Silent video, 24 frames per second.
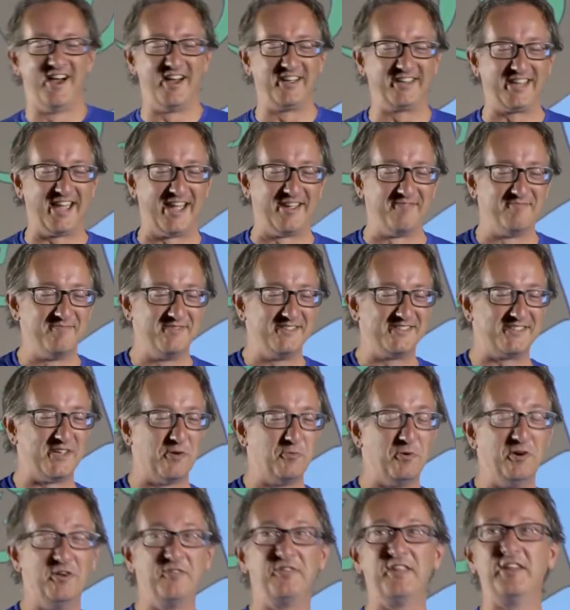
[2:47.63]
Okay,
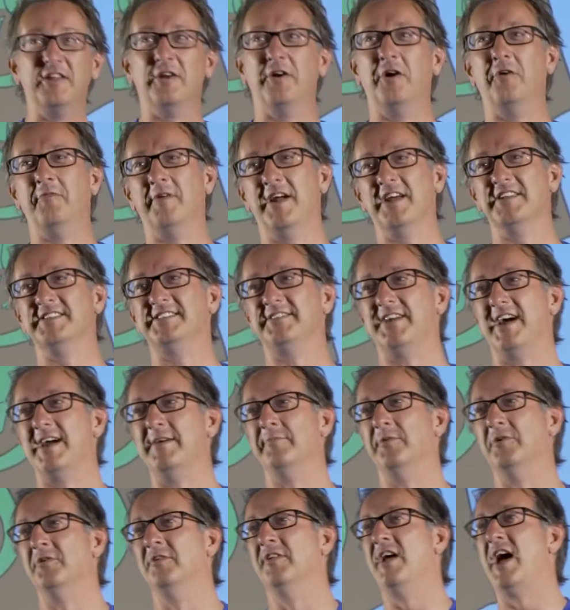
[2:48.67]
so we're at the Hero Round
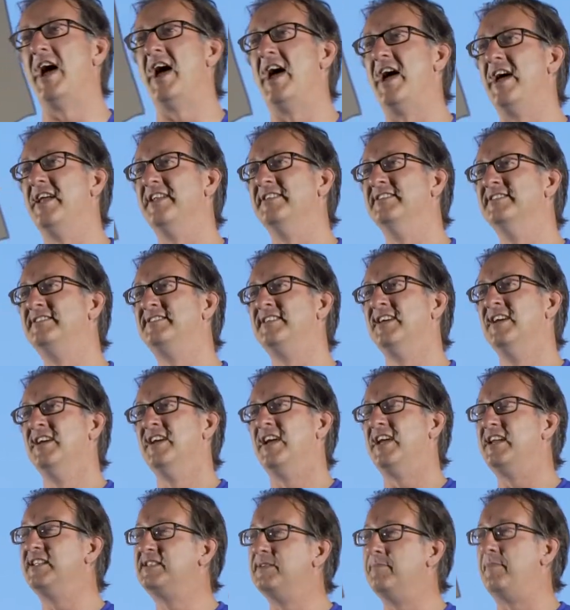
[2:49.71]
Table, and
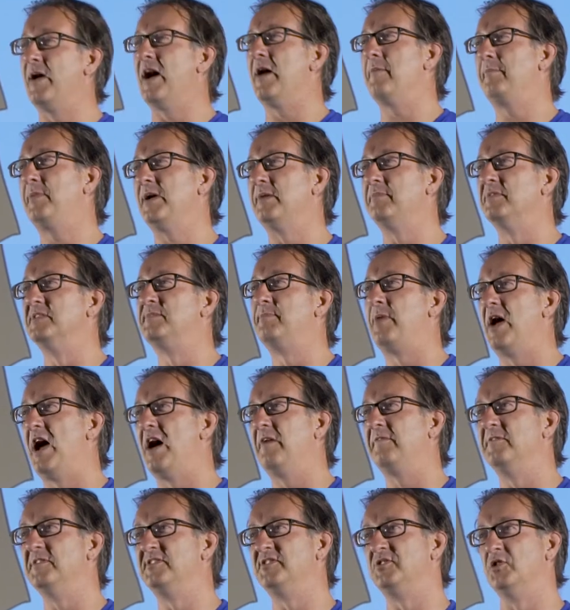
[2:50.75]
it's about people's
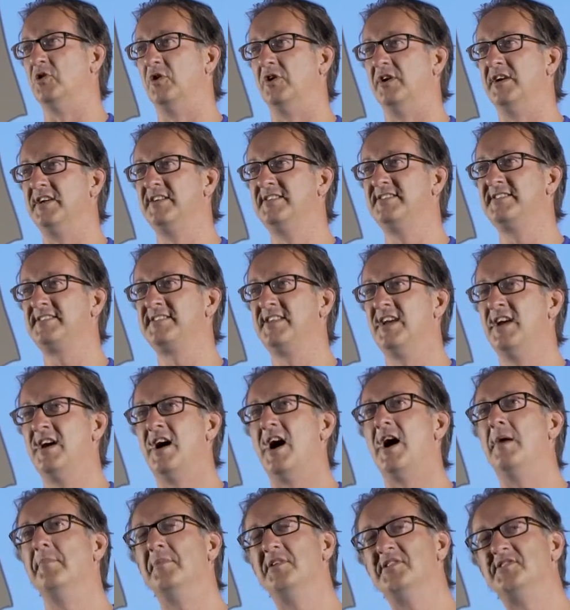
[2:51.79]
powerful stories,
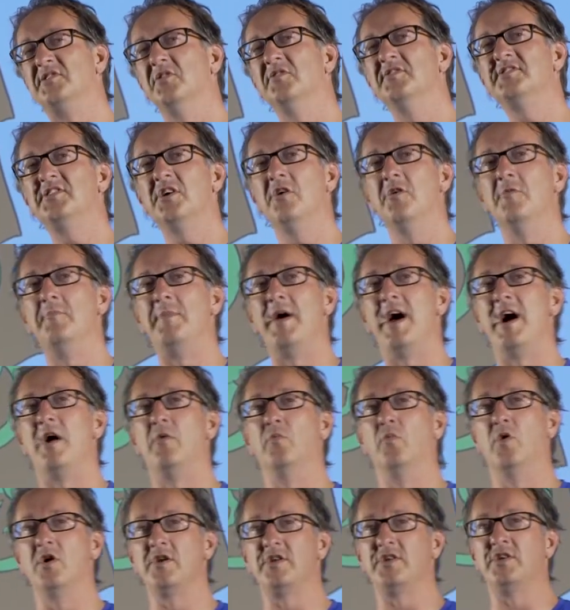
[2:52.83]
um, but it's also
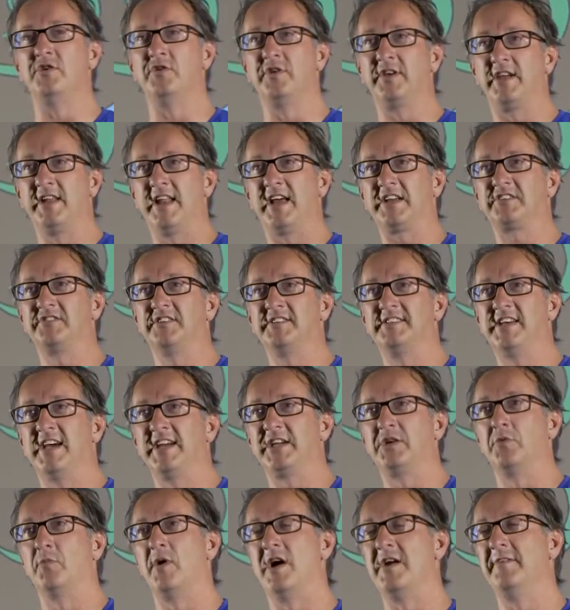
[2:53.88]
about what you can actually
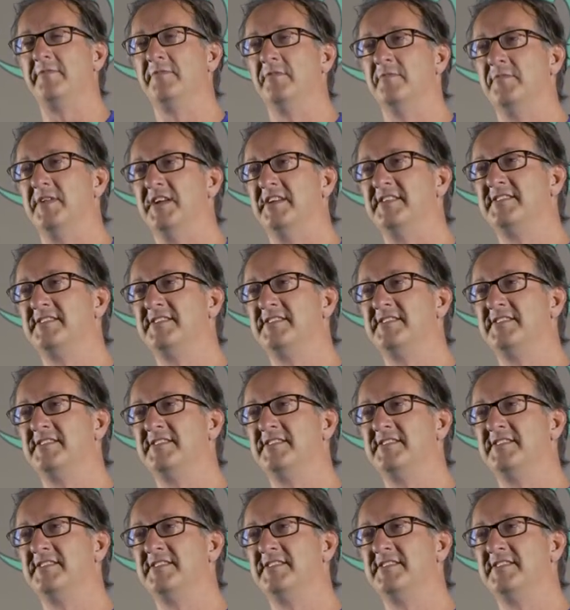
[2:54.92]
take away from